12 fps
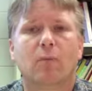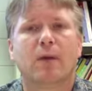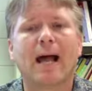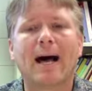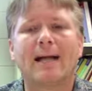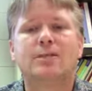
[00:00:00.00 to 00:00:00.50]

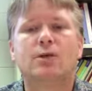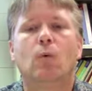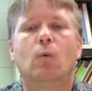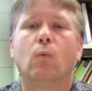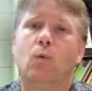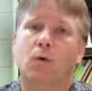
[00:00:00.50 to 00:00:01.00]
vlog. But
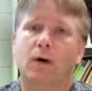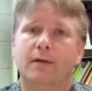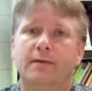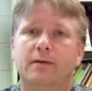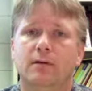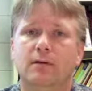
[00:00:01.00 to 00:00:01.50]
I don't
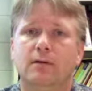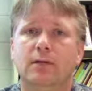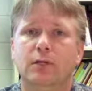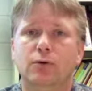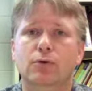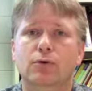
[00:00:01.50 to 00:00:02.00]
want
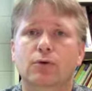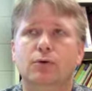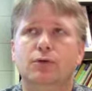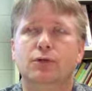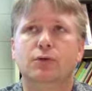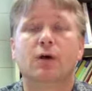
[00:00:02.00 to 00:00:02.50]

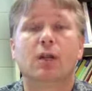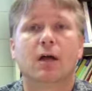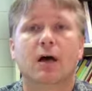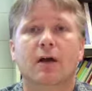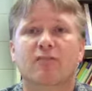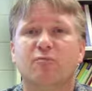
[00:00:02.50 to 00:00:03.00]
you
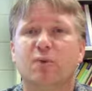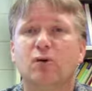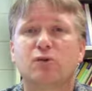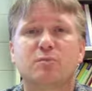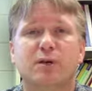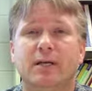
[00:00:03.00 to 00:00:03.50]
to do a lot
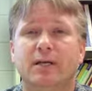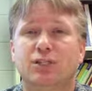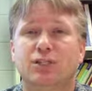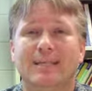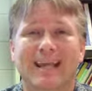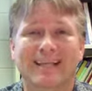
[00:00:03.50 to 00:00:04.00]
of
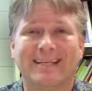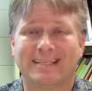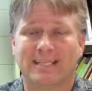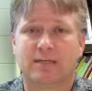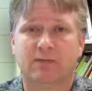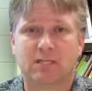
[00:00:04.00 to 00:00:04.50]
post-production
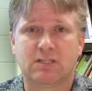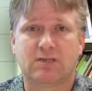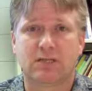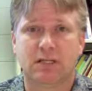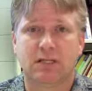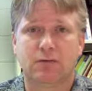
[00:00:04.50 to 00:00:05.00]
editing
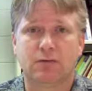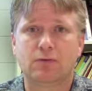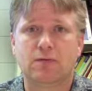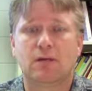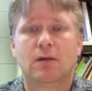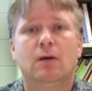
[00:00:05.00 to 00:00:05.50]
of these
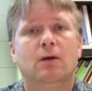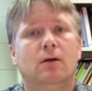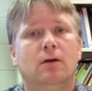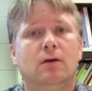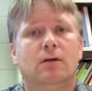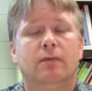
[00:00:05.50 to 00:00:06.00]
videos.
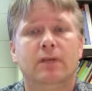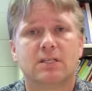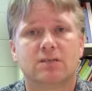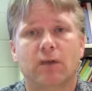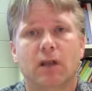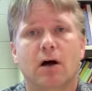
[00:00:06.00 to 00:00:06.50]

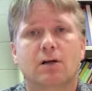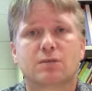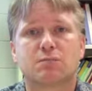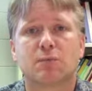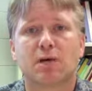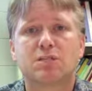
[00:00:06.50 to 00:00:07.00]
These
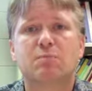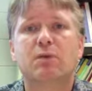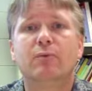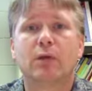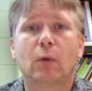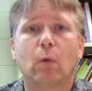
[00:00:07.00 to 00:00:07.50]
vlogs
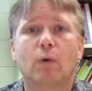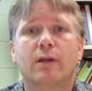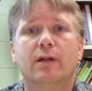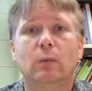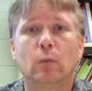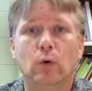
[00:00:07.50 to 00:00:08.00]
must be
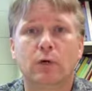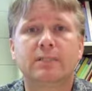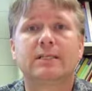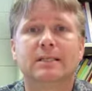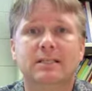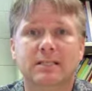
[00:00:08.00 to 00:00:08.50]
recorded
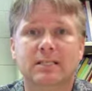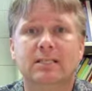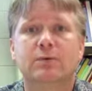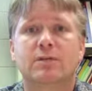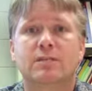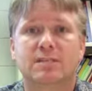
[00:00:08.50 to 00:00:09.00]
in one
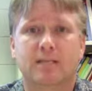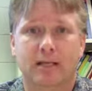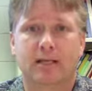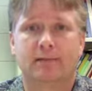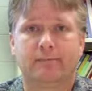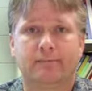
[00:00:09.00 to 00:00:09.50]

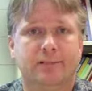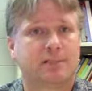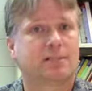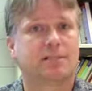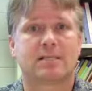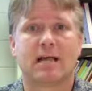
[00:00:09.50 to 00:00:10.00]
continuous setting,
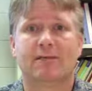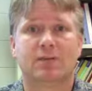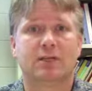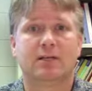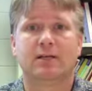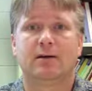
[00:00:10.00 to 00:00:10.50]
just
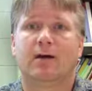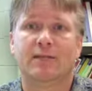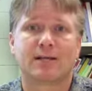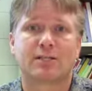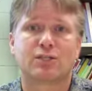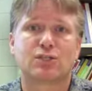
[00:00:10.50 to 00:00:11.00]
as I've done
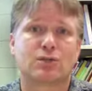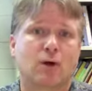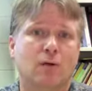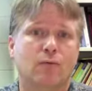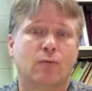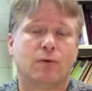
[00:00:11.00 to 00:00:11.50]
here. I've not